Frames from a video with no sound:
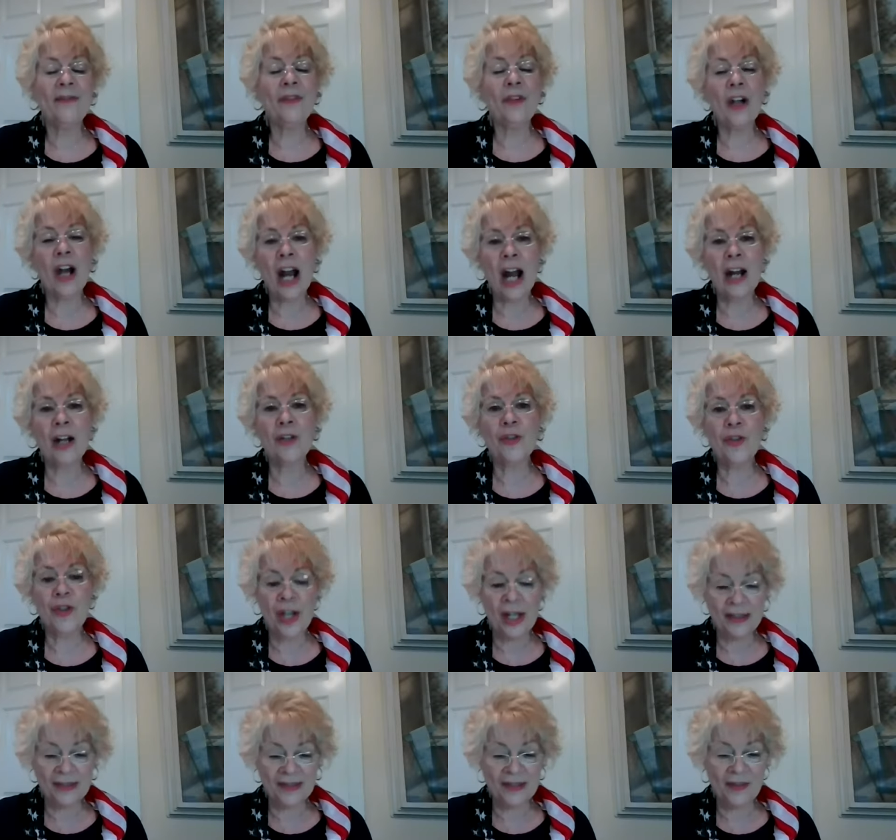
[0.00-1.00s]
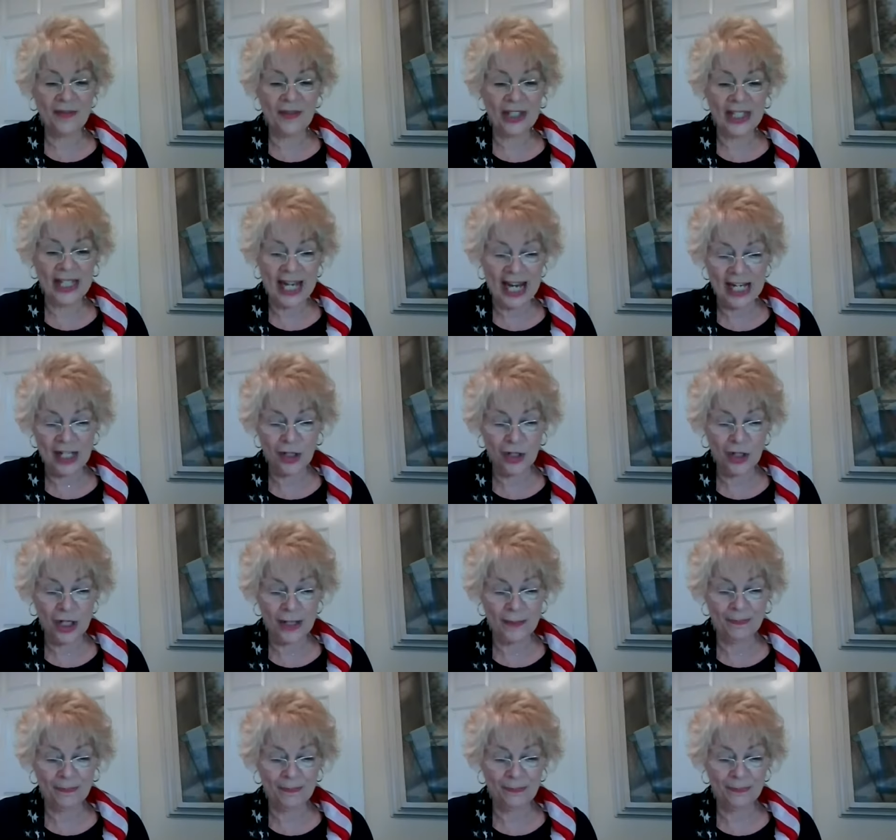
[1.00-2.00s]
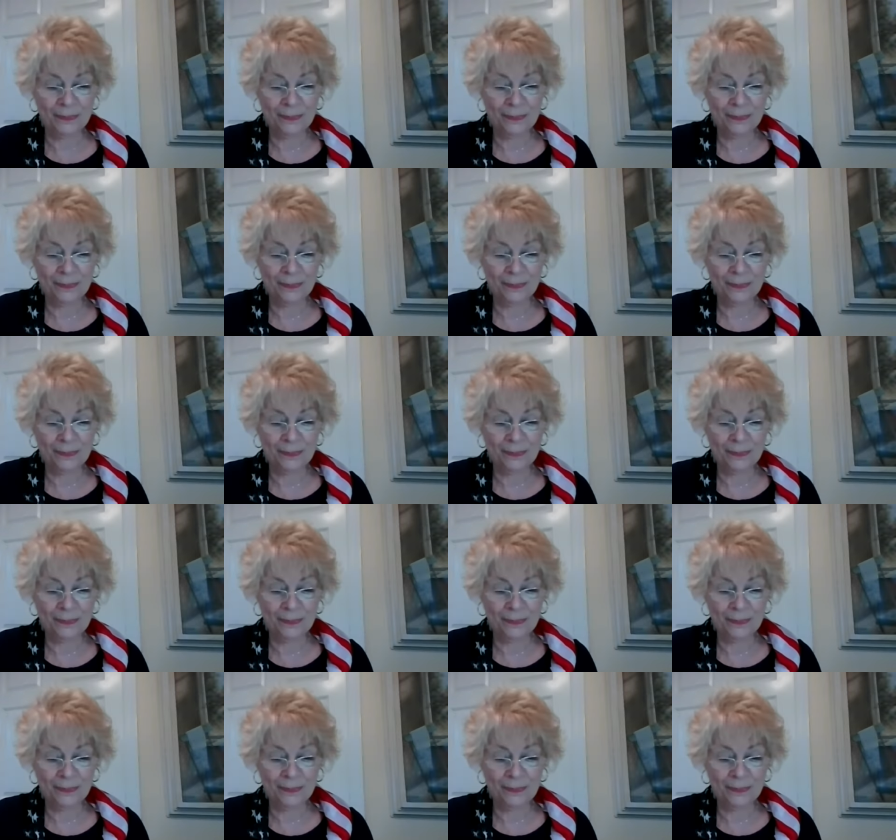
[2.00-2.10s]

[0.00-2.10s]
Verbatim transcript: for our justification.